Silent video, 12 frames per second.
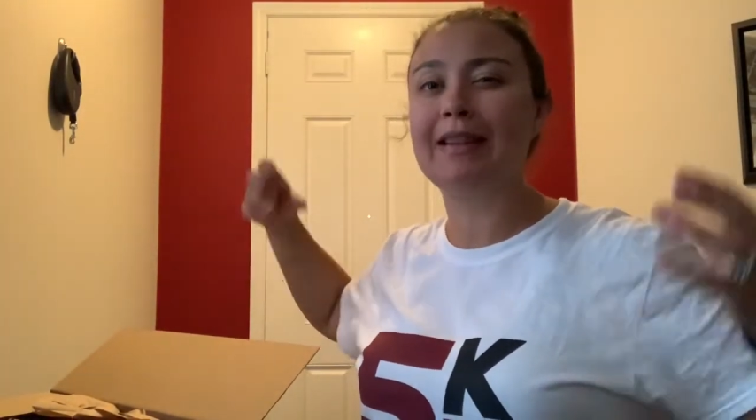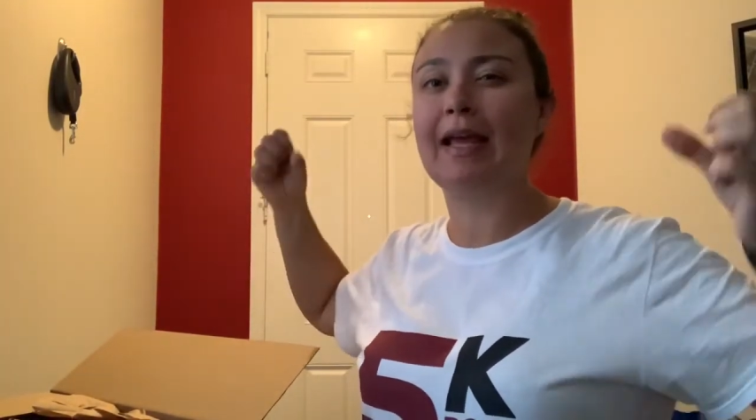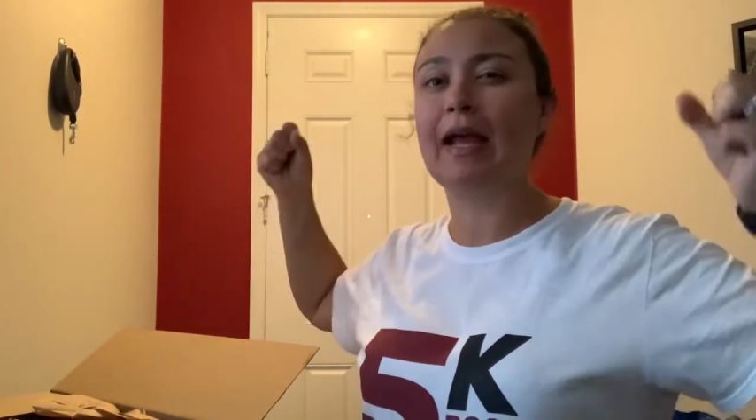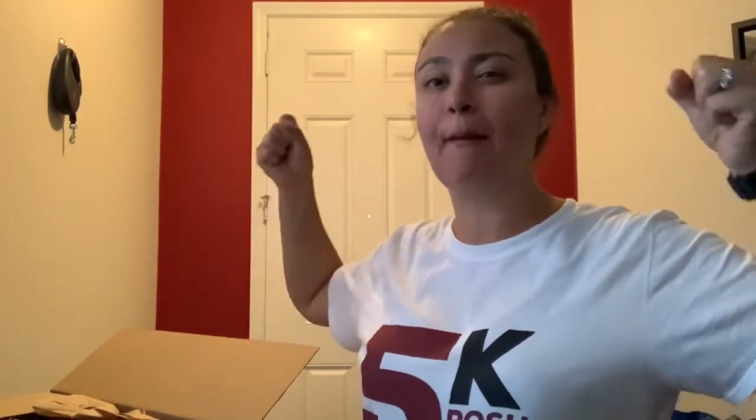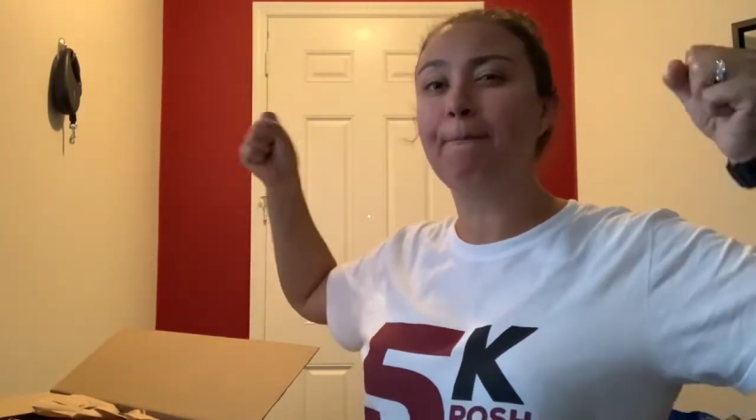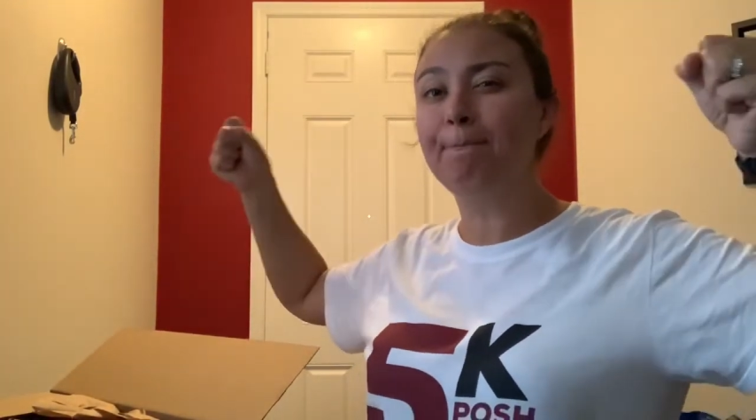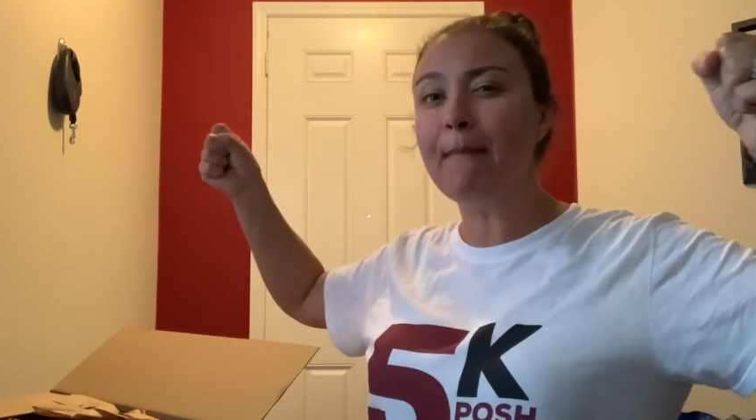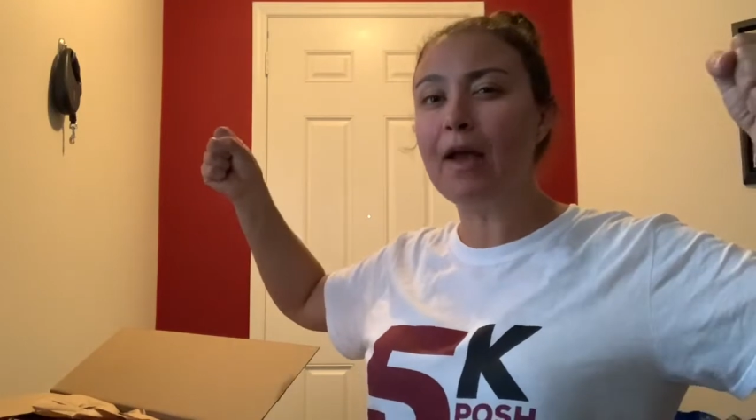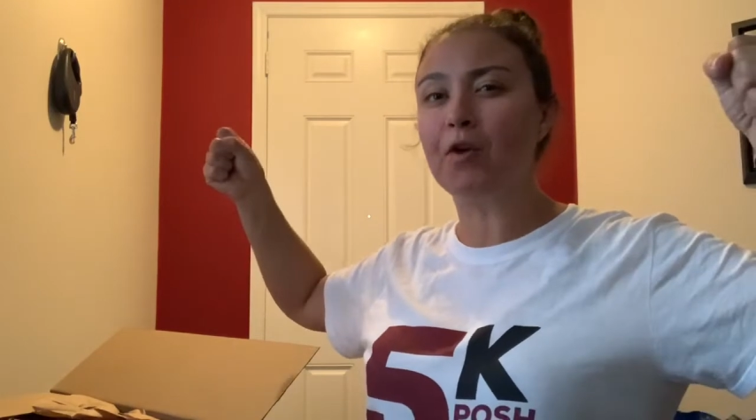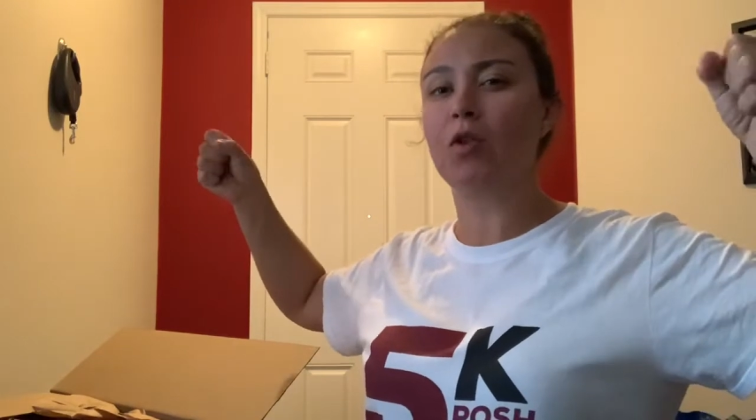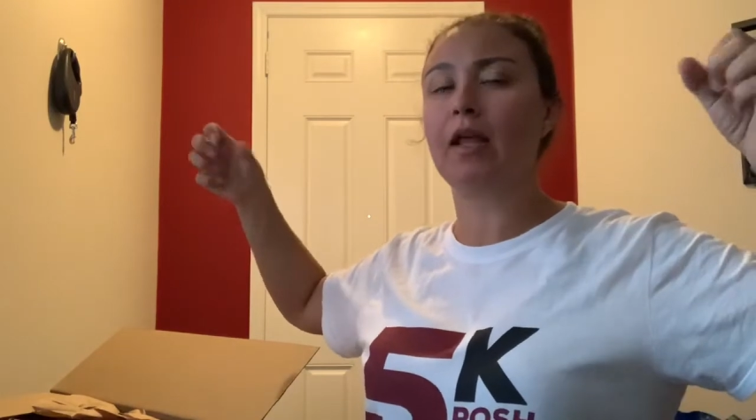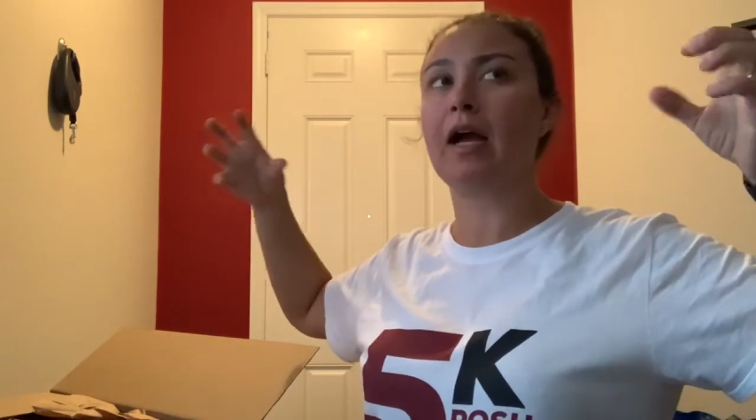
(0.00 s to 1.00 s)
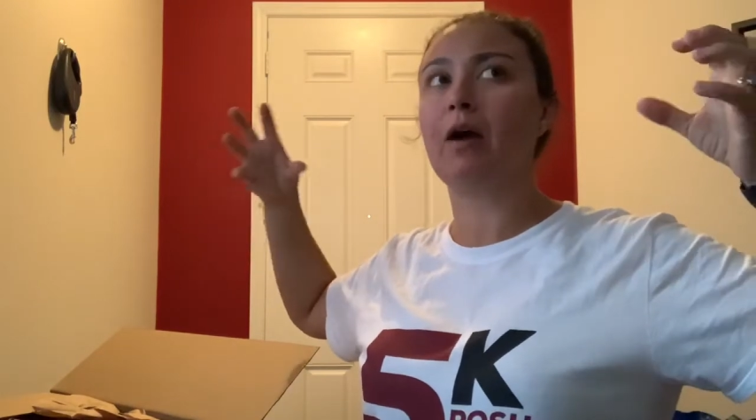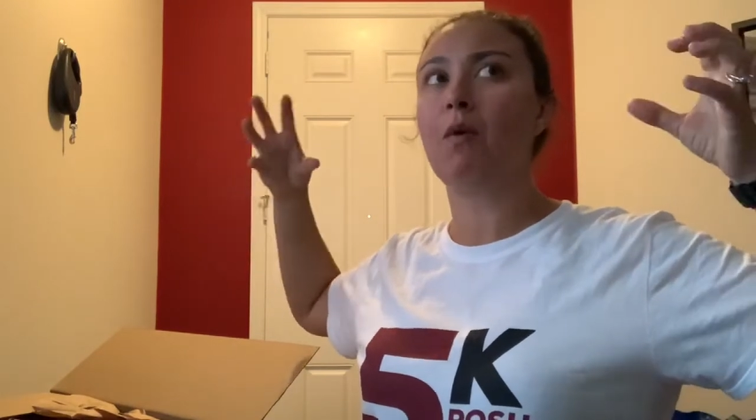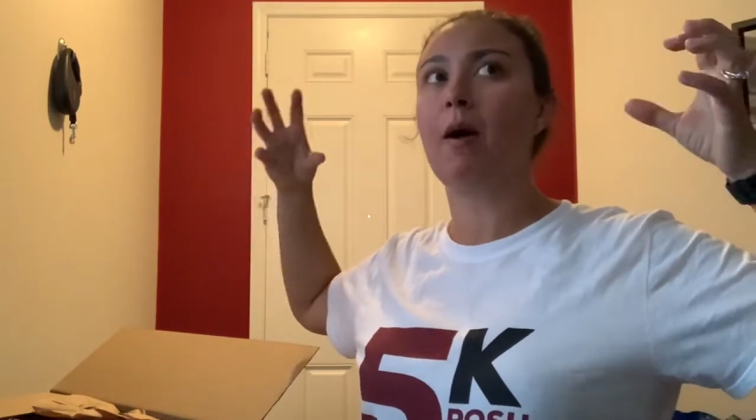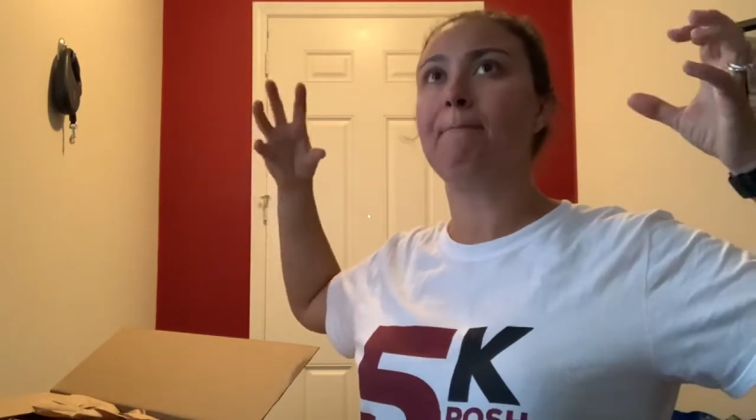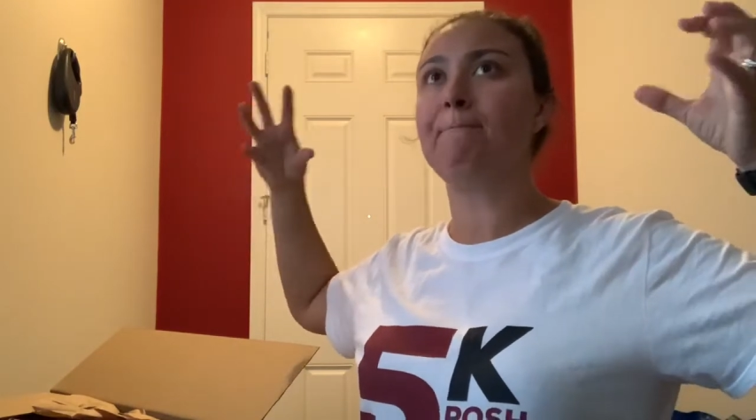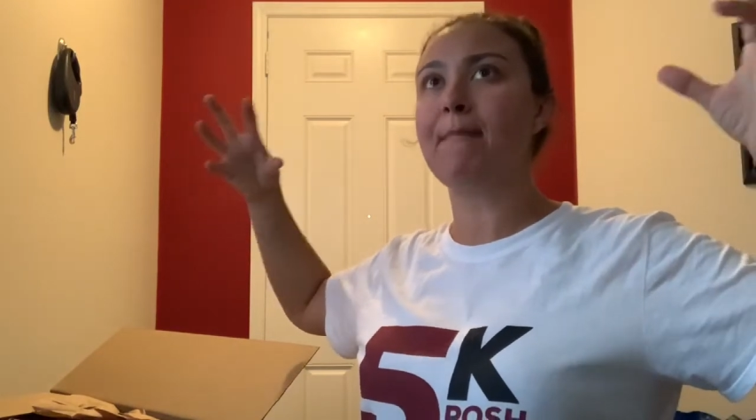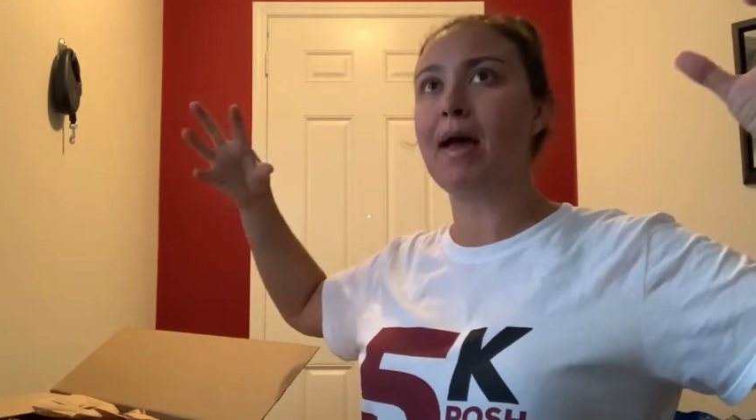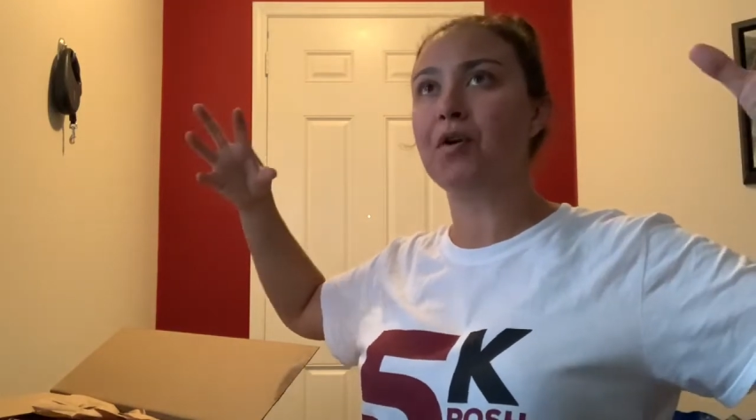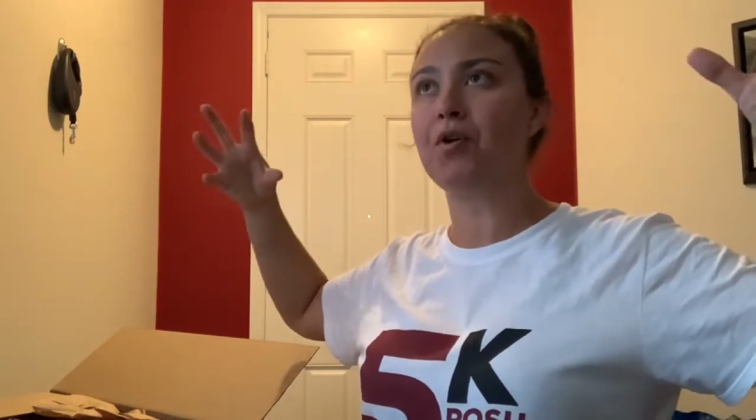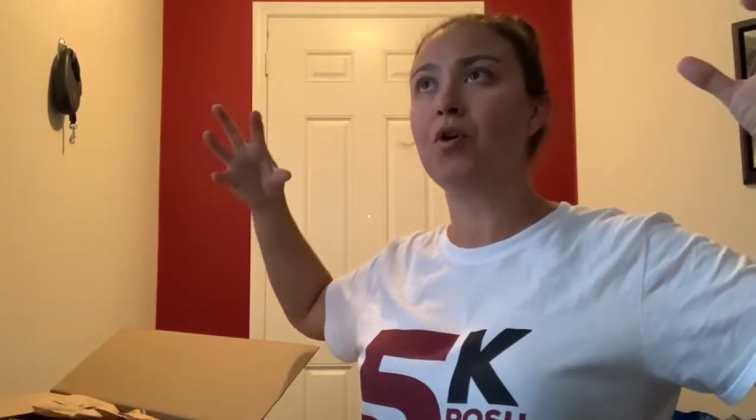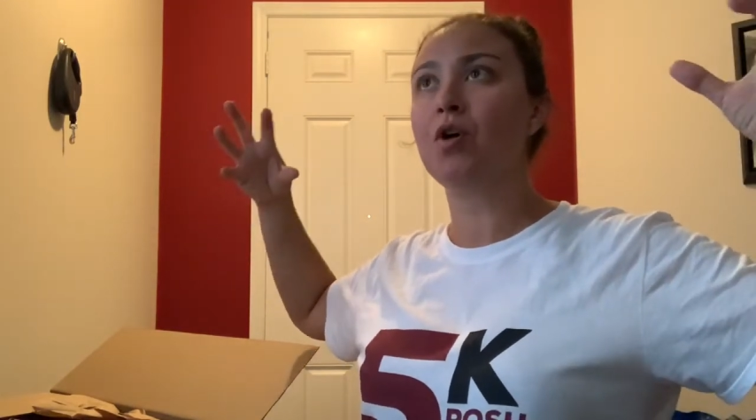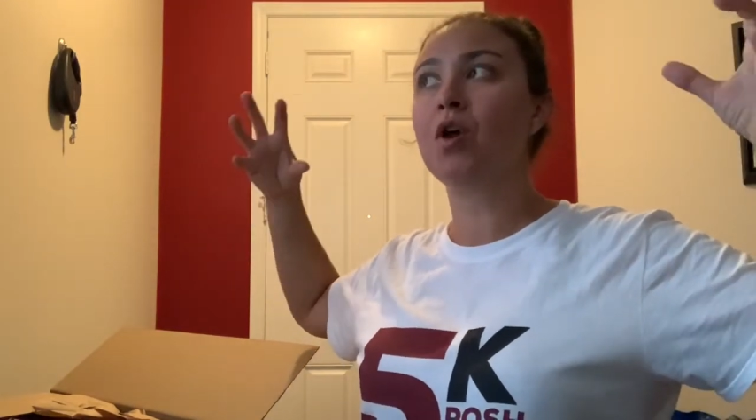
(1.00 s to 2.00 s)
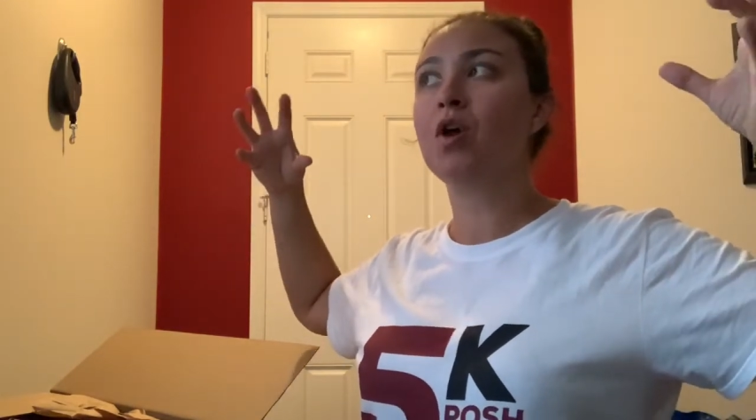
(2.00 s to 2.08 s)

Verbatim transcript: like metal. Like I want metal,